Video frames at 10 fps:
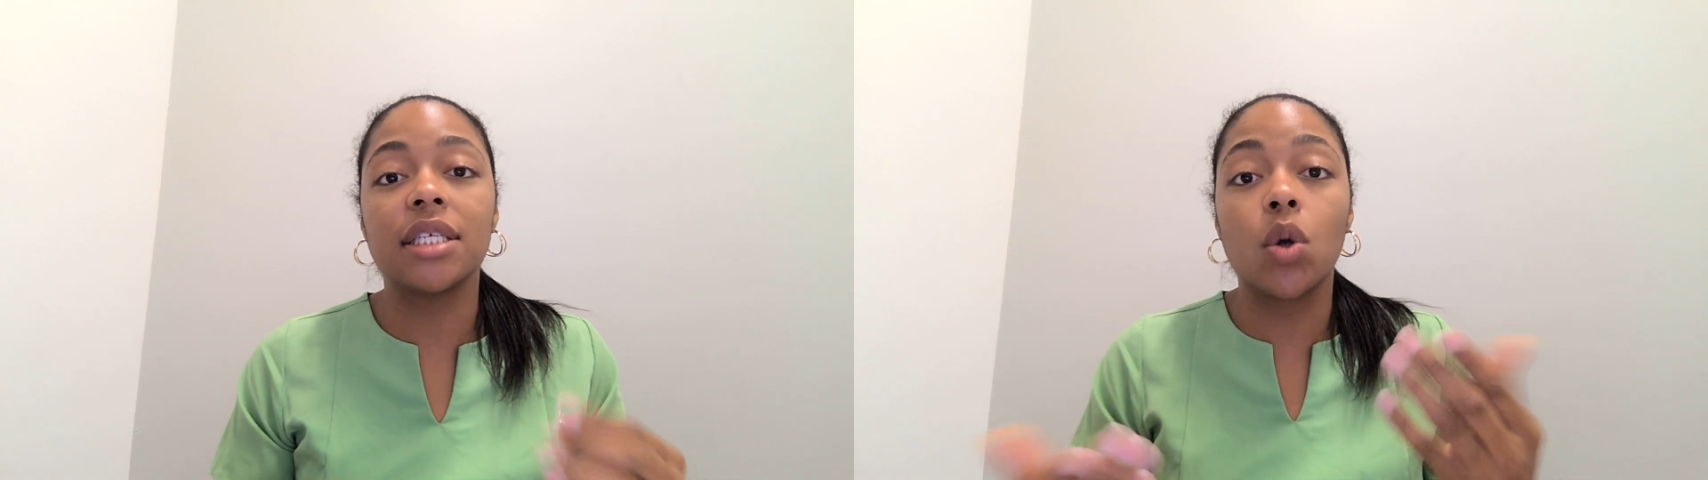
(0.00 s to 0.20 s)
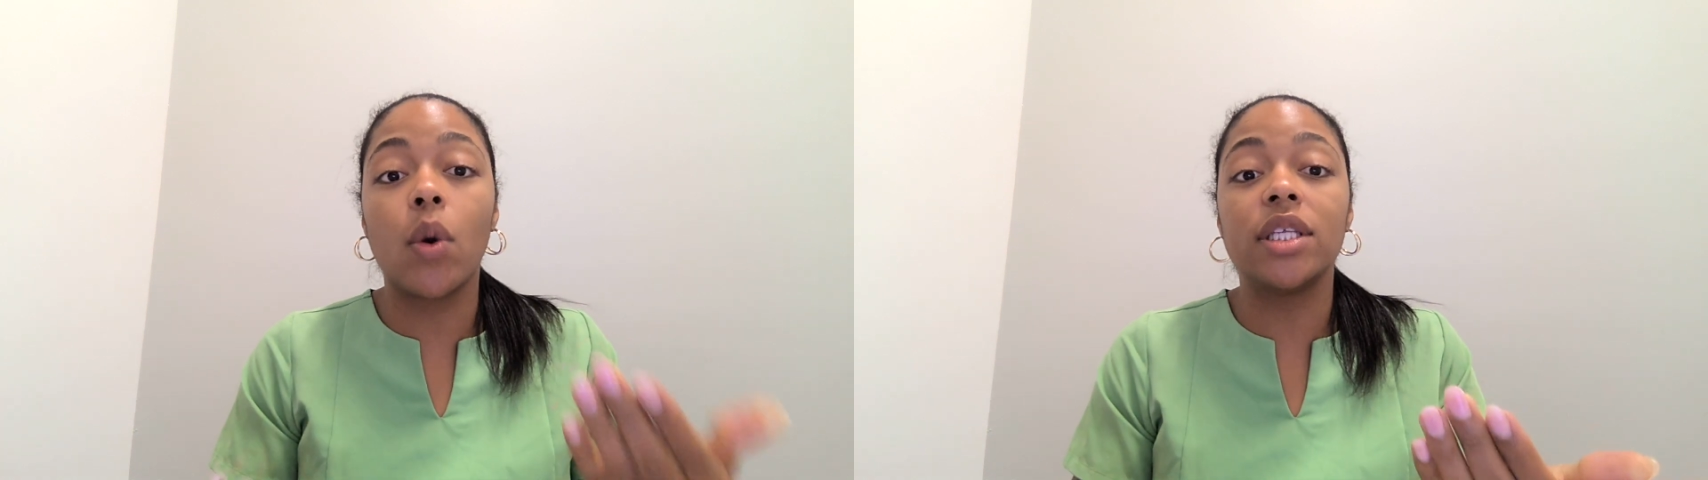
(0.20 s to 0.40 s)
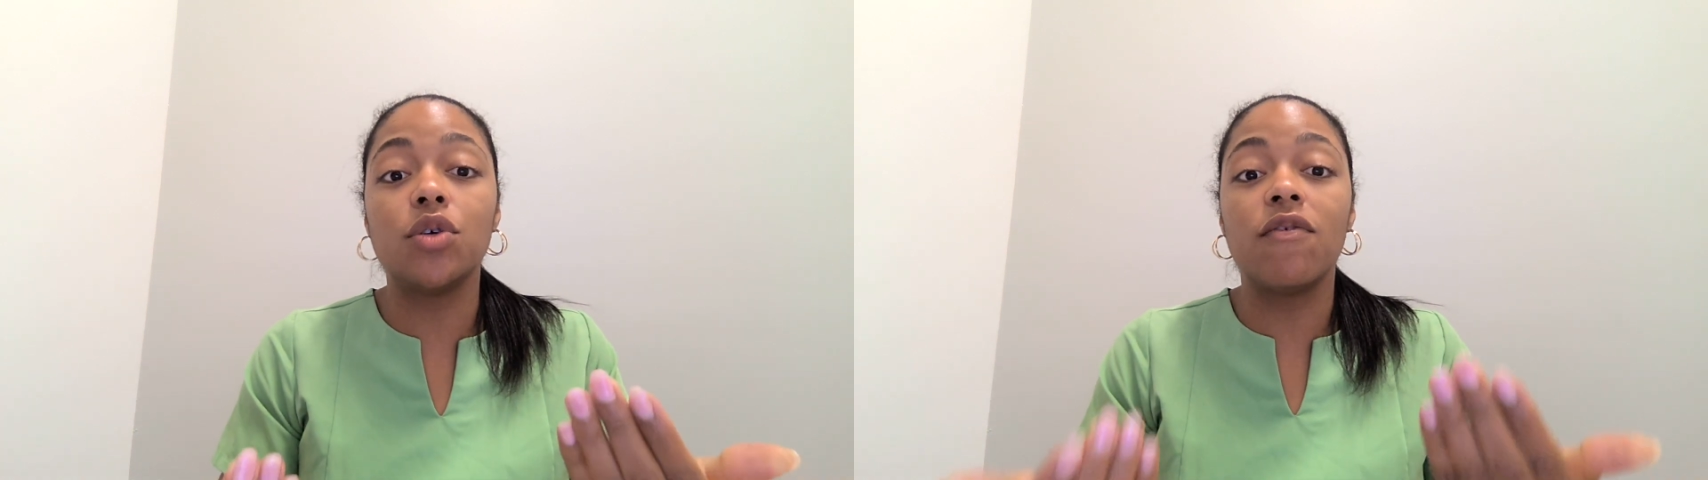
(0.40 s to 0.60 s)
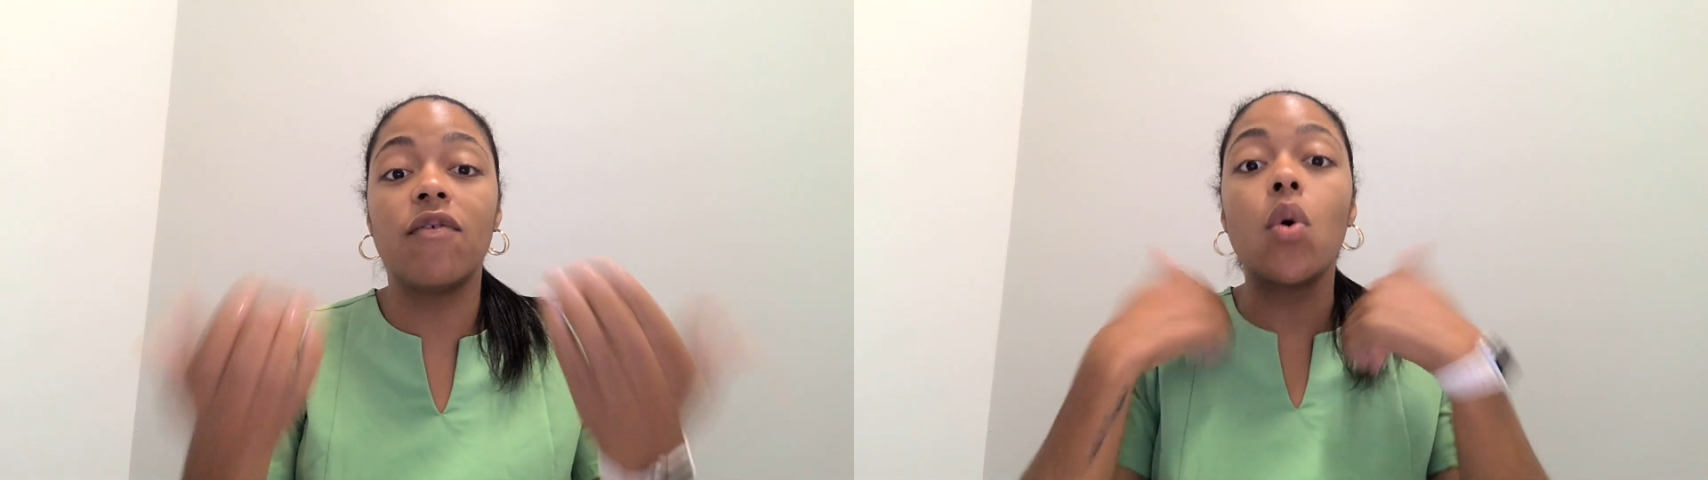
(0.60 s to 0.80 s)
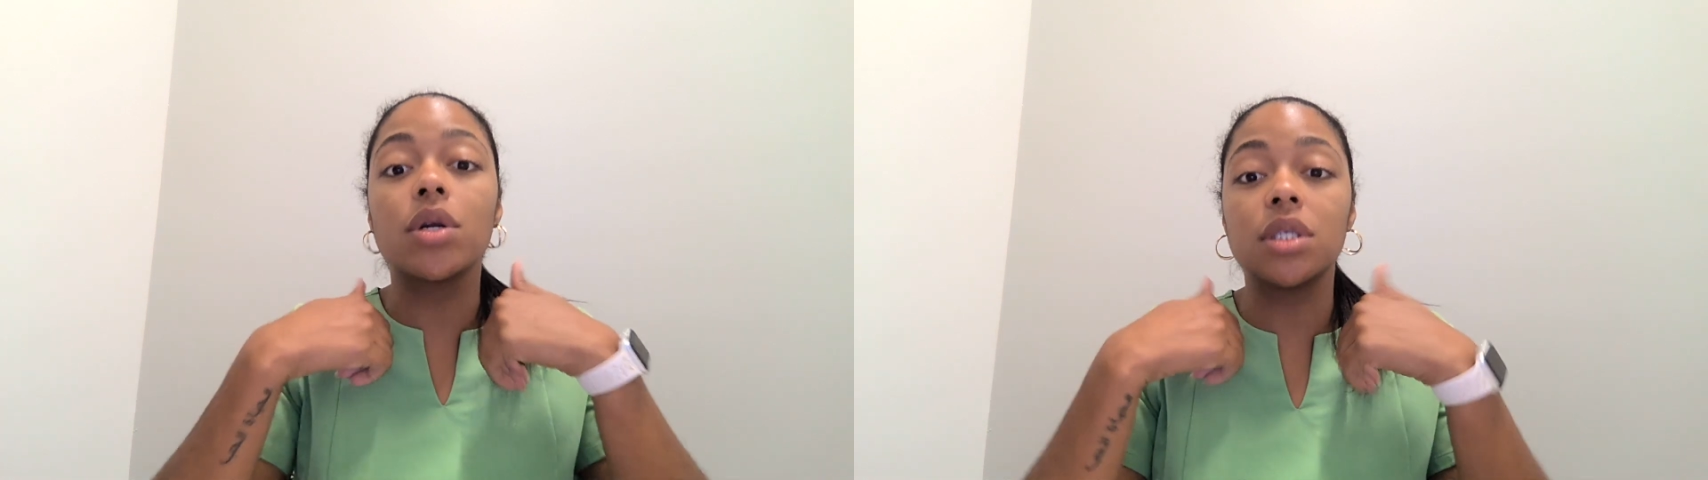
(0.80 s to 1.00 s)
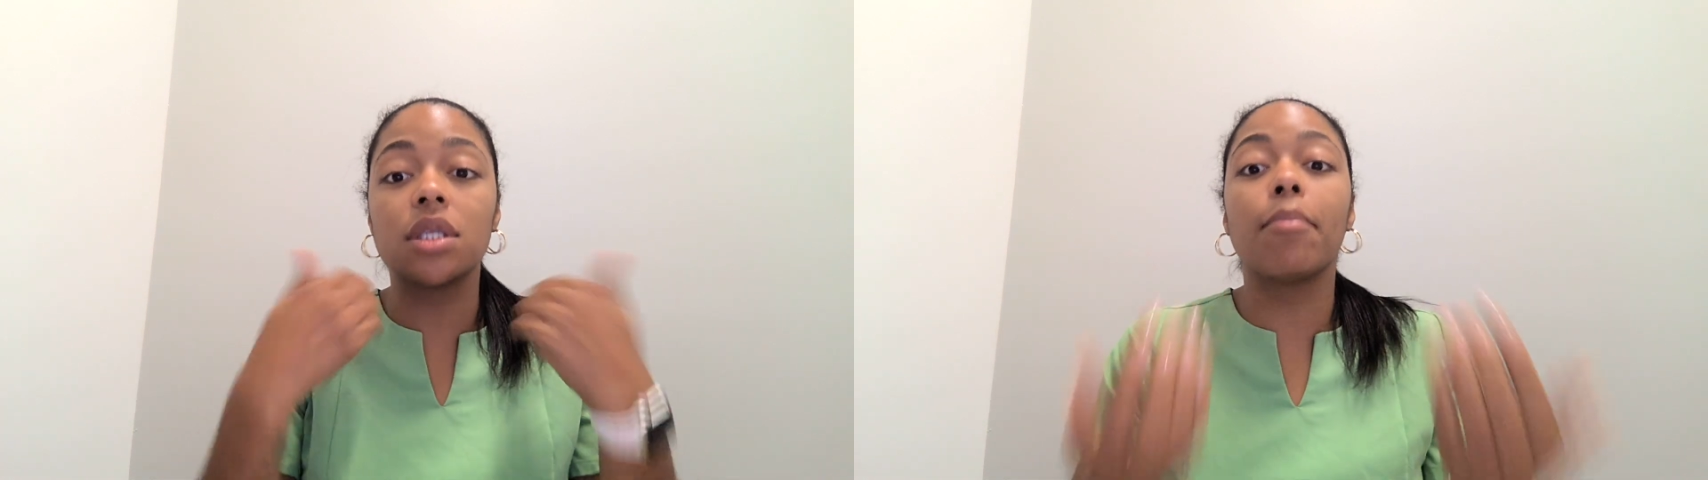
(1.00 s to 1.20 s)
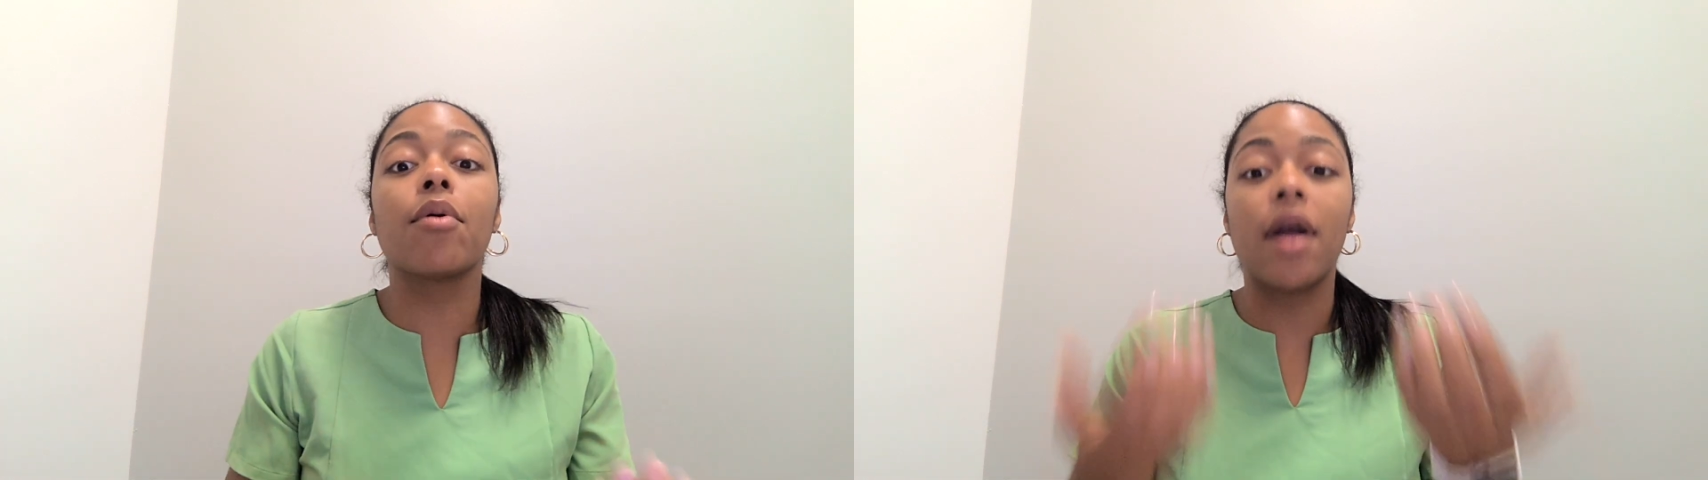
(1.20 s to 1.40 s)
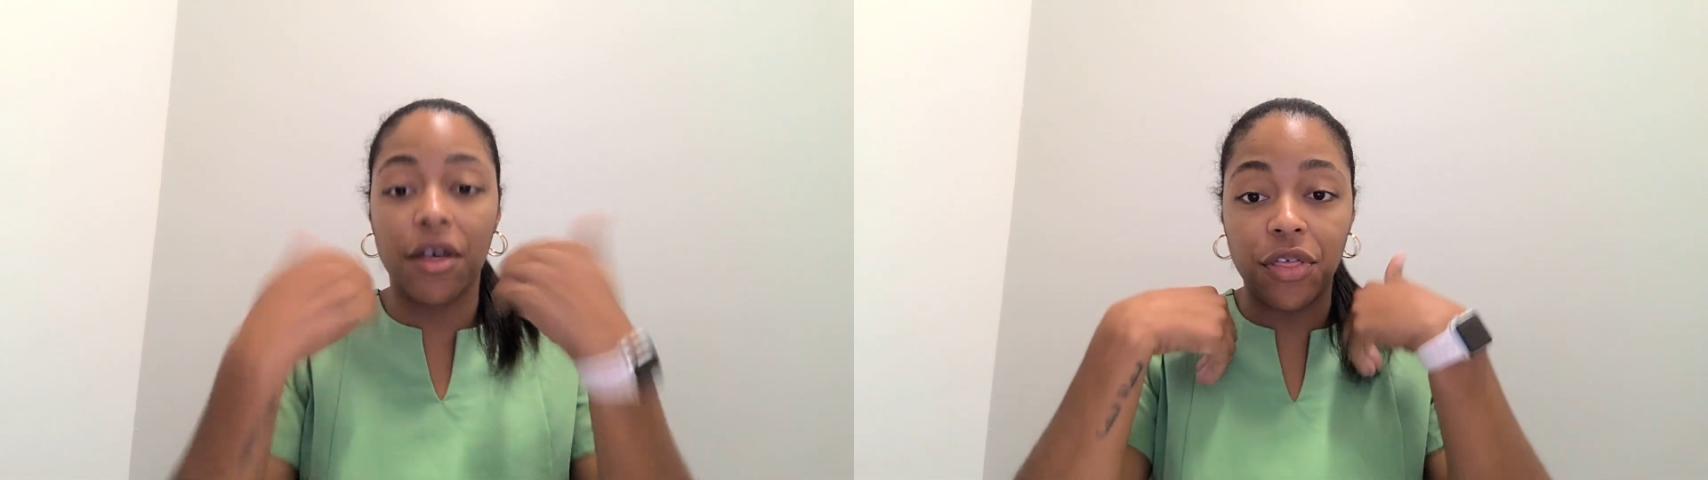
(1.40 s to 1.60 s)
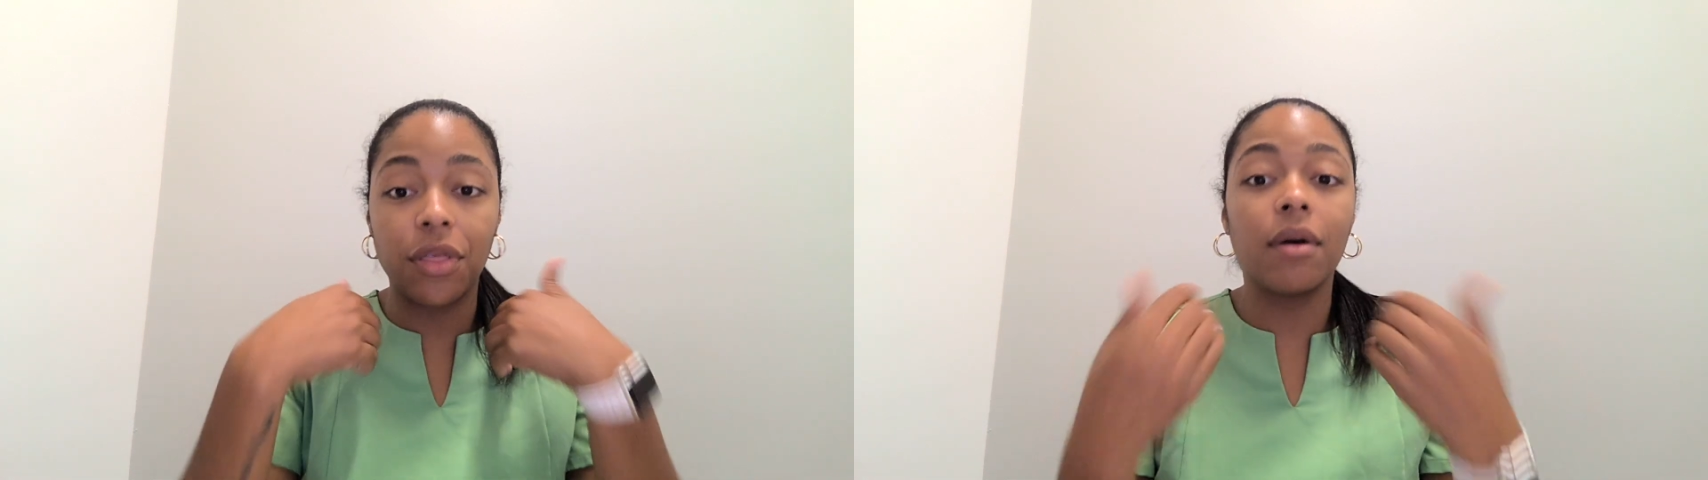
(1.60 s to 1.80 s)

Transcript: going to force the breath.